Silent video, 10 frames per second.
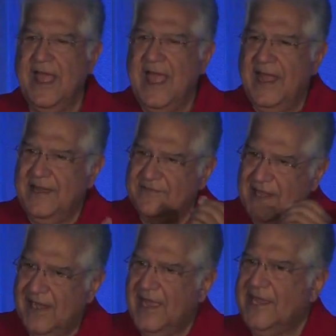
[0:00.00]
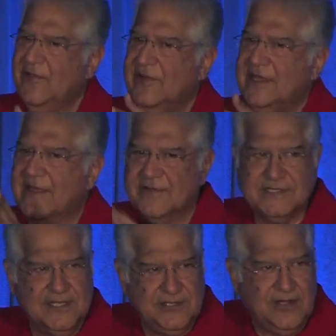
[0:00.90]
And if they like you and give us
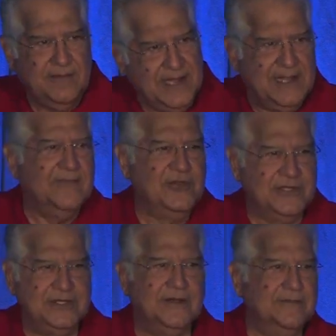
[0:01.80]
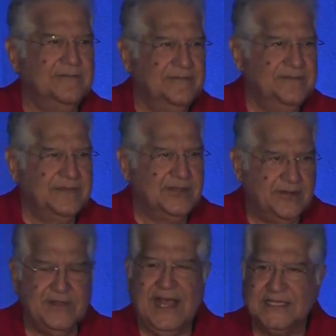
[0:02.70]
the job, I'll give you a job. So
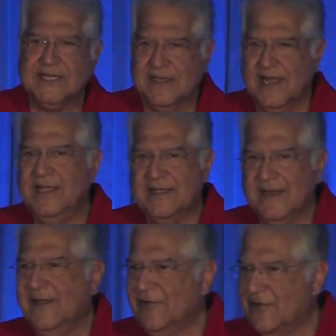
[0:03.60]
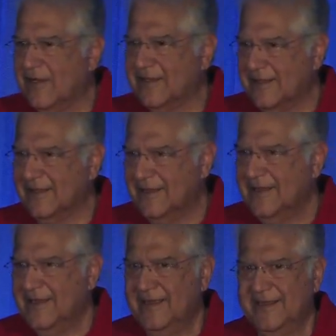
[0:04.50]
it was asset light till you got the
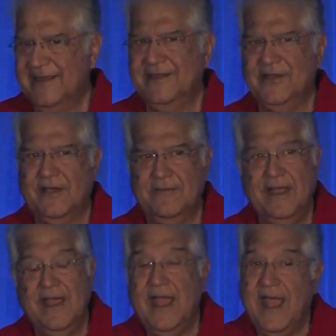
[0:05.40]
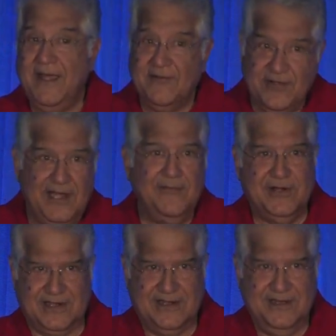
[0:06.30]
job. And it really
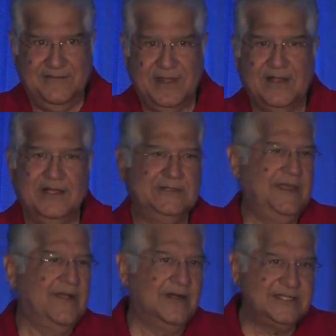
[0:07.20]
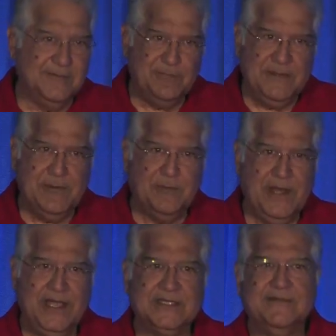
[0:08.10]
worked because we got some people
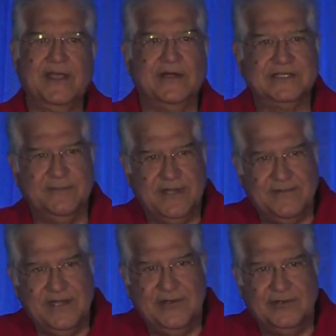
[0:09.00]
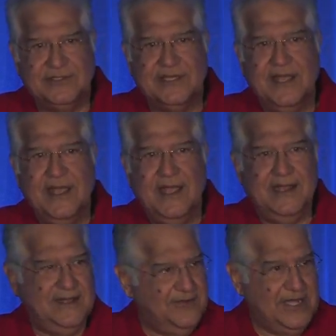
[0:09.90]
placed, we got some revenues,
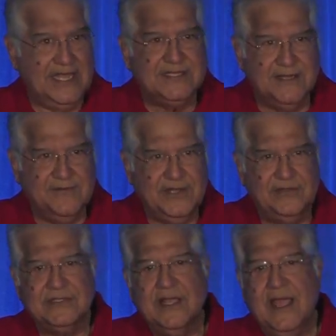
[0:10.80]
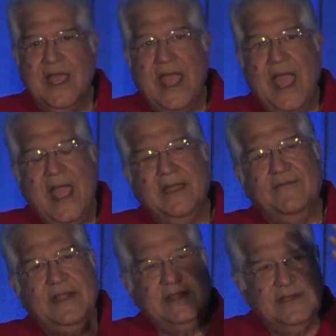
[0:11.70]
and they were nice revenues. And
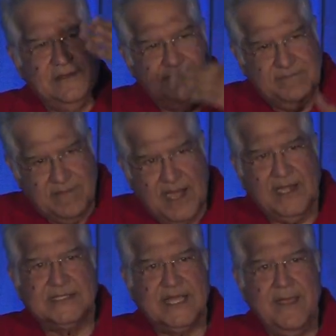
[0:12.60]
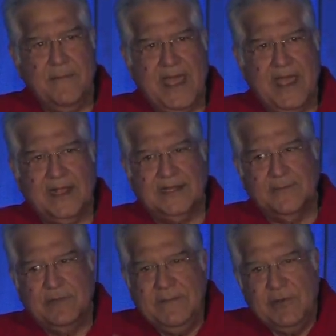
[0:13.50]
when the markets came back, the
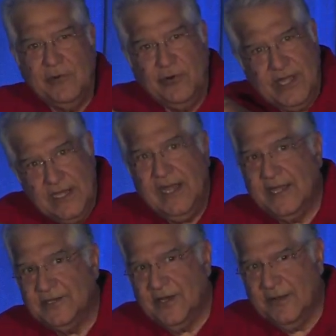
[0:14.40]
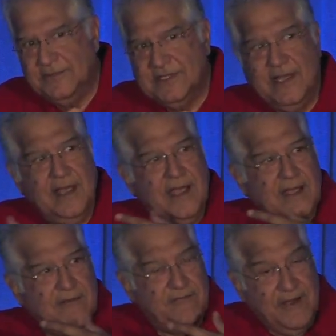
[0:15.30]
people who didn't get jobs
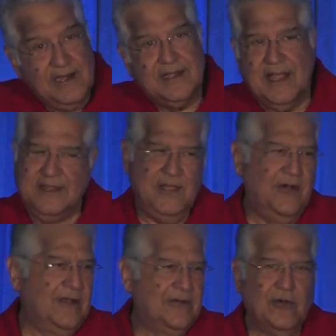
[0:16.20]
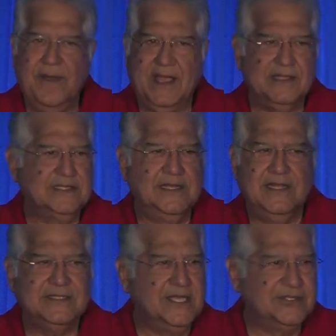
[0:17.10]
felt, and they all go back, it's an
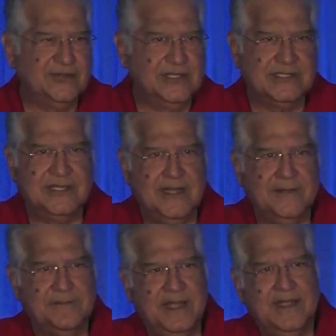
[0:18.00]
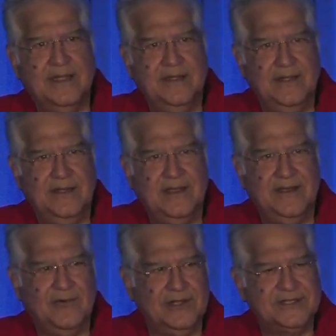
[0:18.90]
incestuous setup that mm,
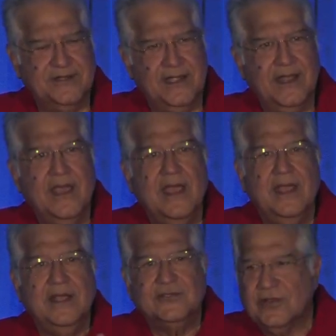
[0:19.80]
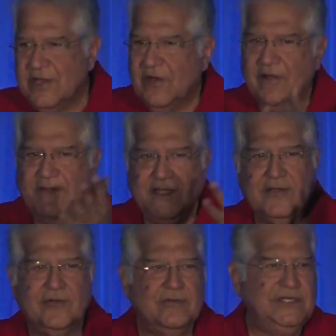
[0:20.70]
uh, Wall Street. So they all went
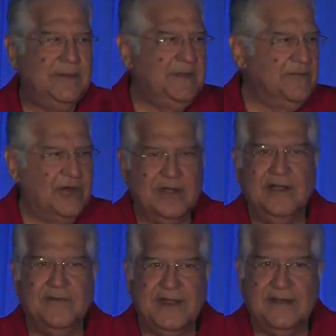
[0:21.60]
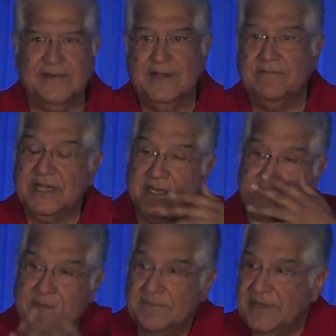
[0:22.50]
into JP Morgan or wherever, but they
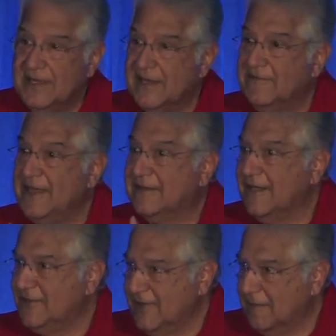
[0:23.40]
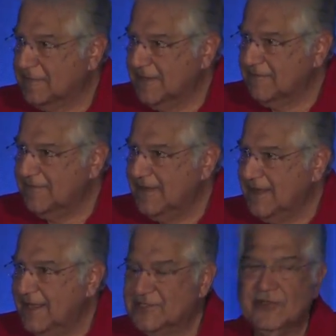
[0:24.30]
remembered that we tried to help them.
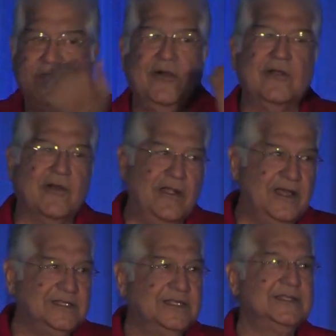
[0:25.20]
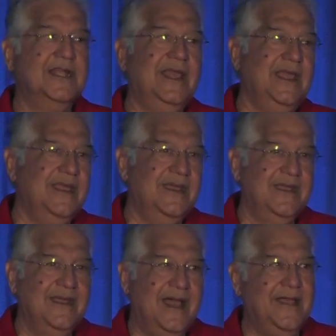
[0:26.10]
And so they all called us and said, hey,
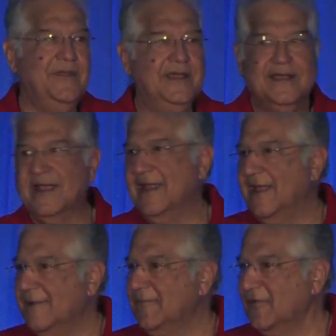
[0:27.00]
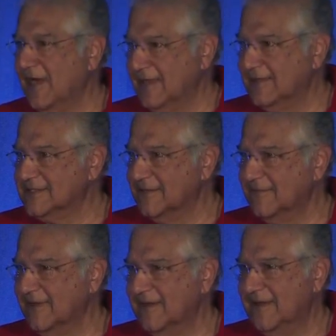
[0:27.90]
I'm here, can I help you guys in some
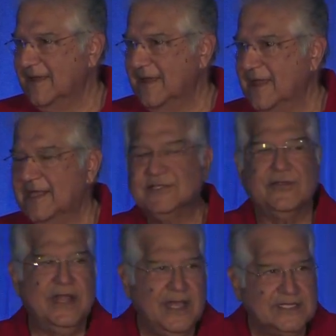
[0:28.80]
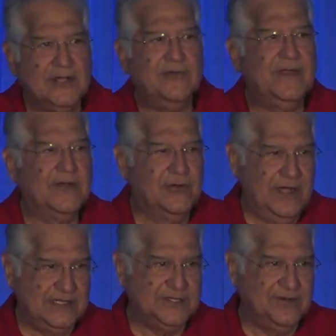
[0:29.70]
way? And so that's how we grew
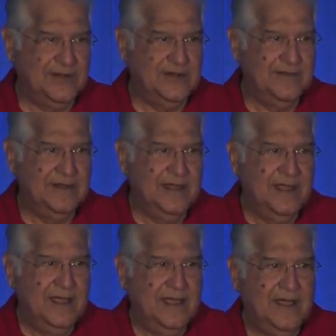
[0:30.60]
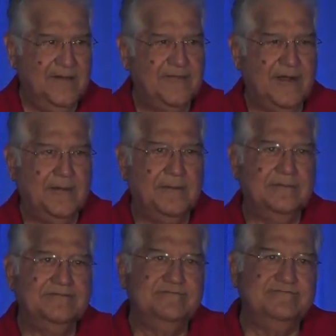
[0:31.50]
Headstrong uh, from,